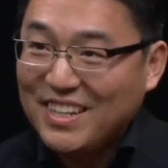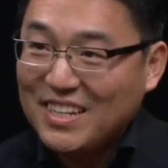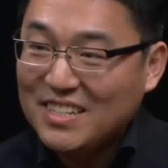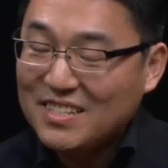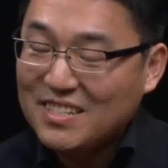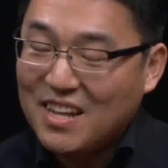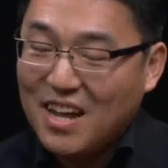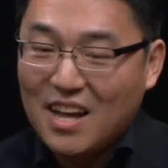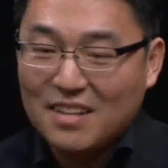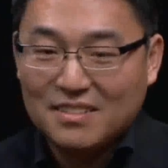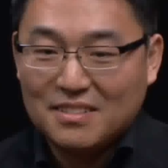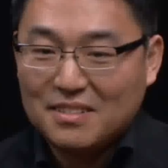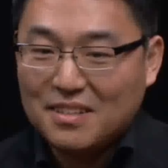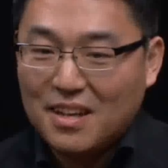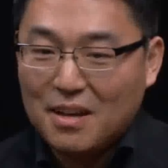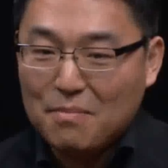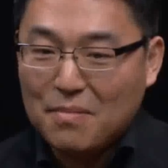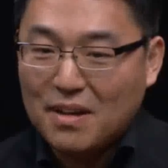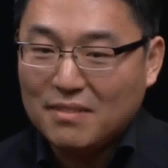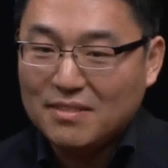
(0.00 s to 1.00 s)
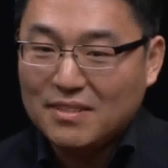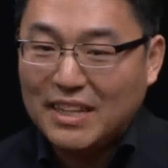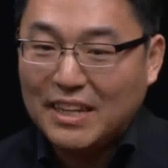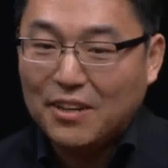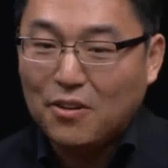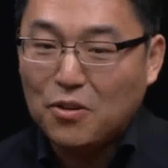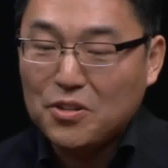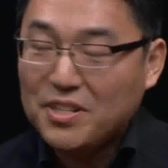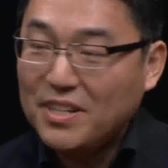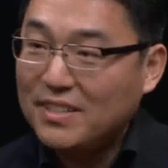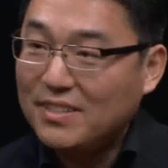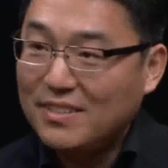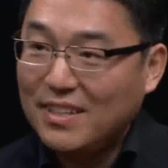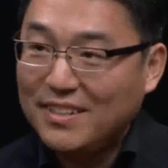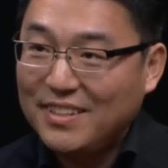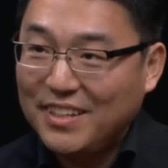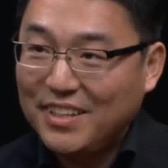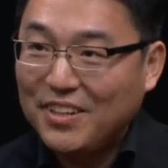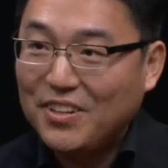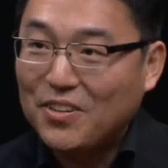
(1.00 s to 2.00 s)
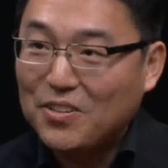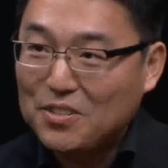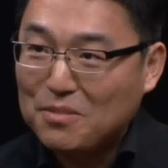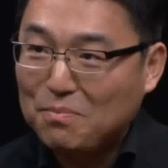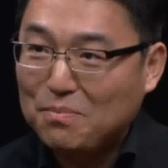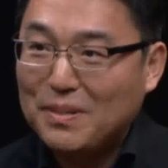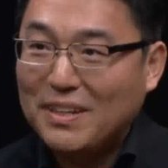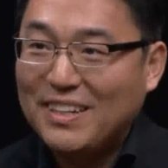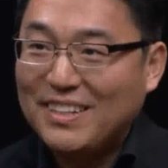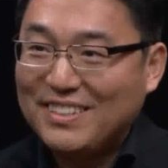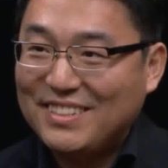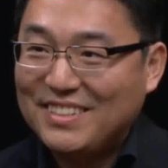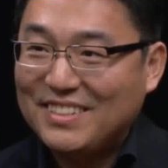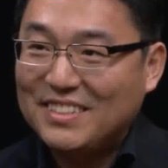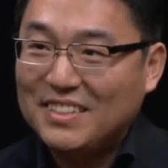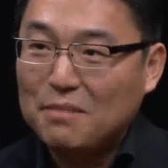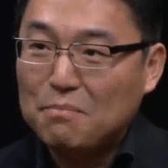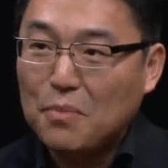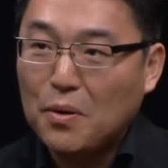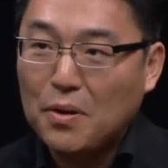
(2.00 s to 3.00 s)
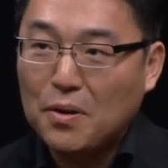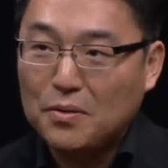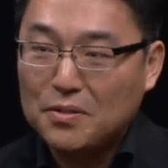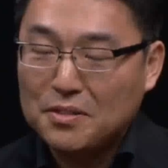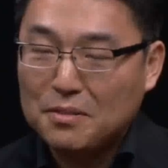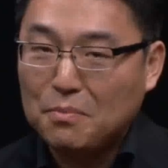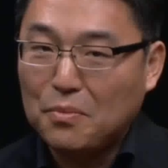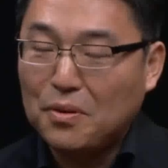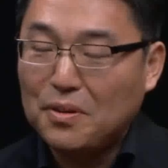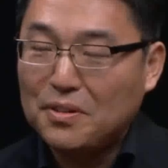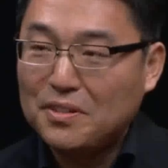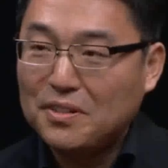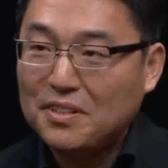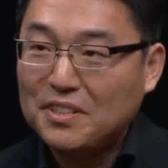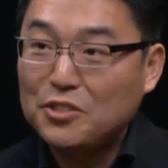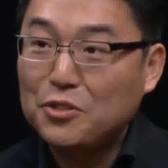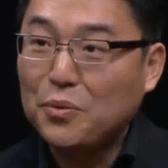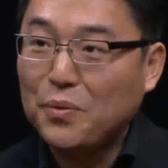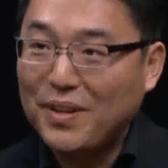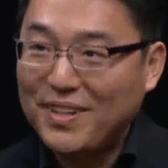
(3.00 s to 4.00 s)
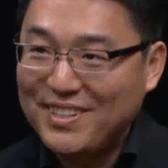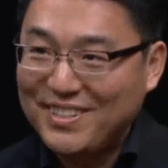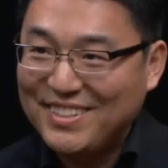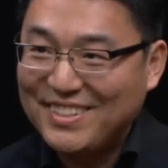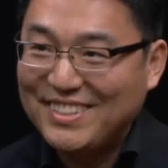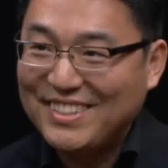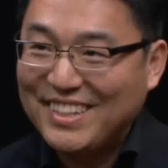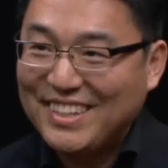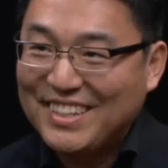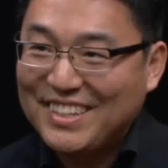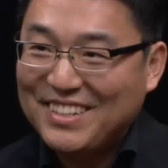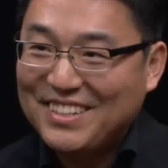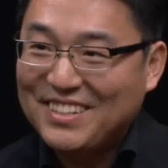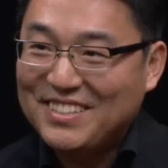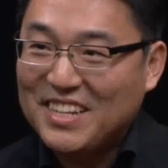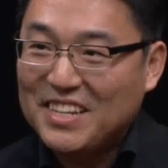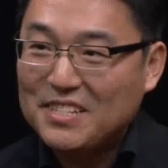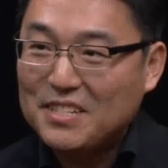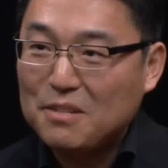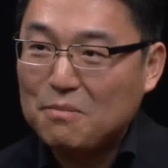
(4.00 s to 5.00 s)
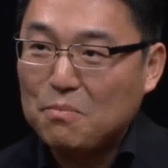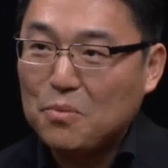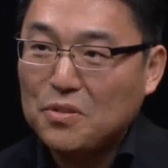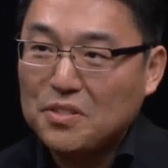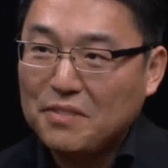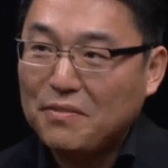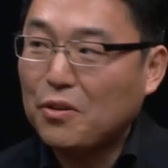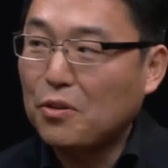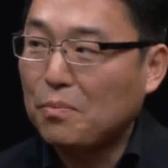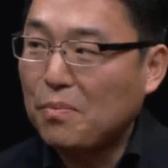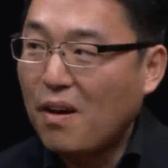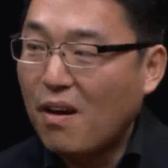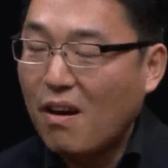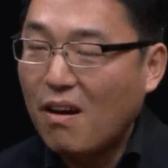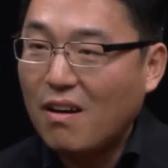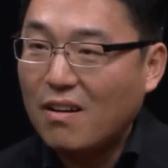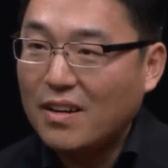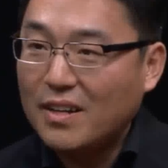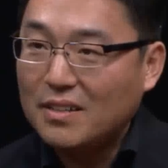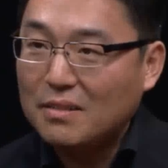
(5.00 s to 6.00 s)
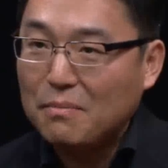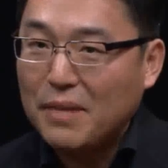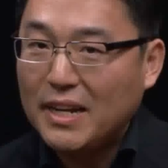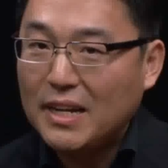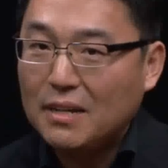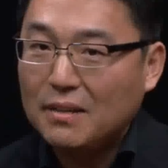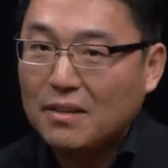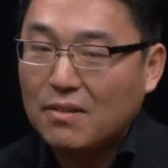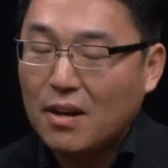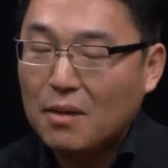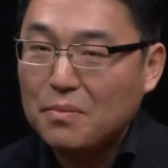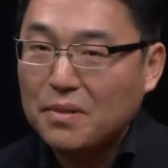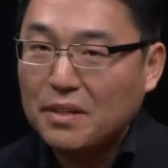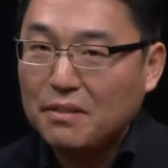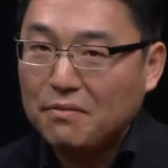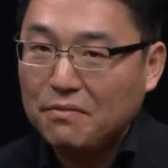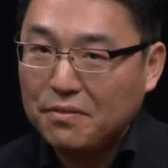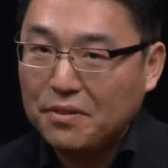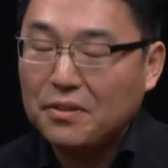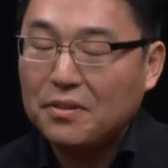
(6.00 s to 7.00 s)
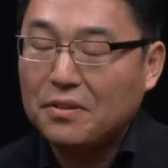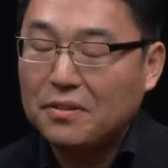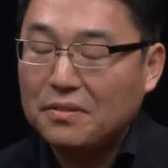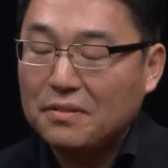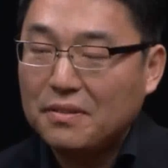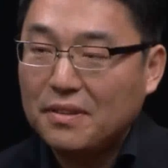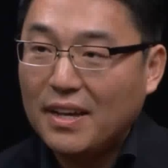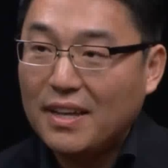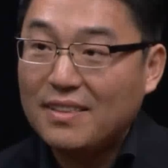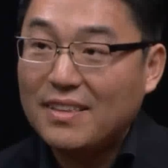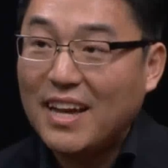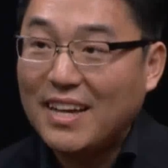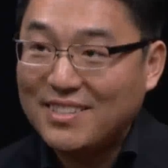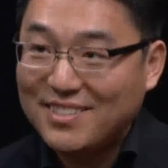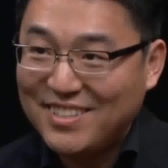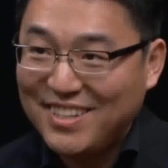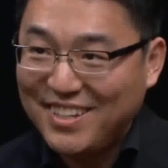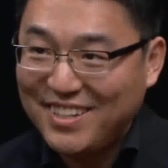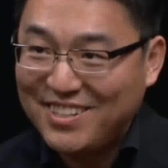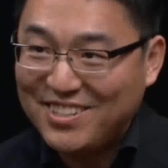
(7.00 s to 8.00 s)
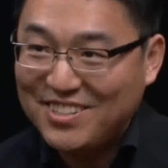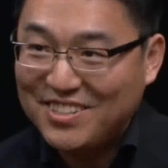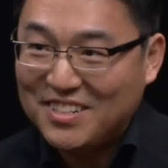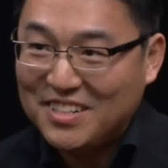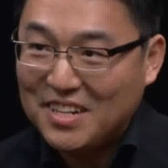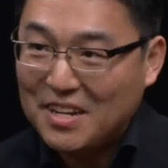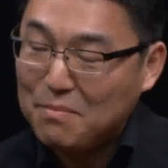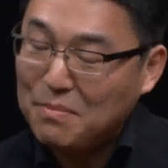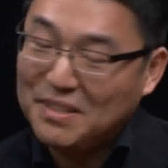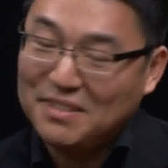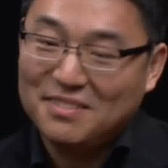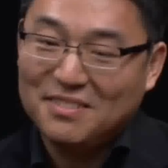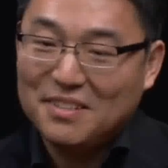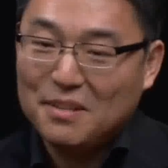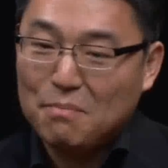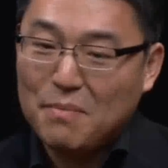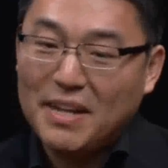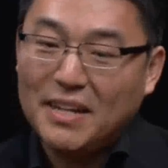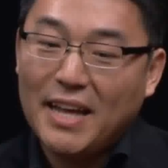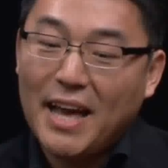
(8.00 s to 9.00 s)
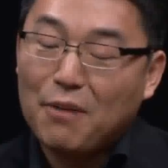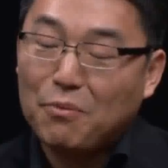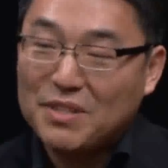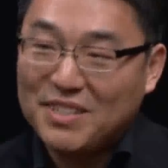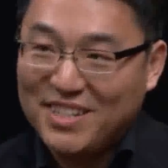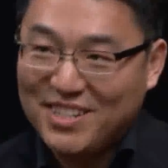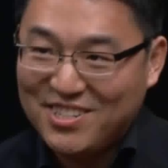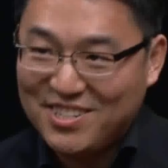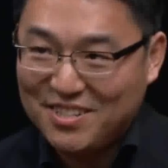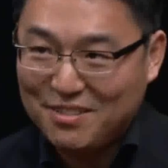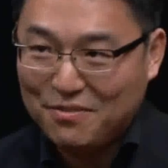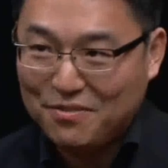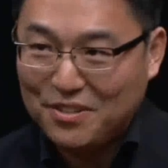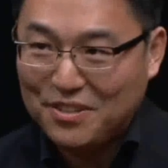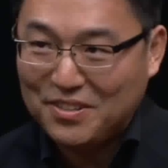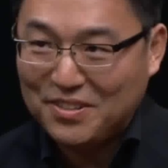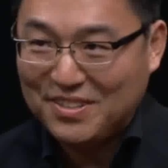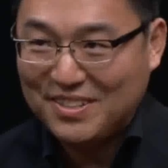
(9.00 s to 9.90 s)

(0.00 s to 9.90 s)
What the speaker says: is not about negotiating the deals, but the post-merger integration. So that's the most difficult part, and many companies failed at that stage. Many acquisitions failed.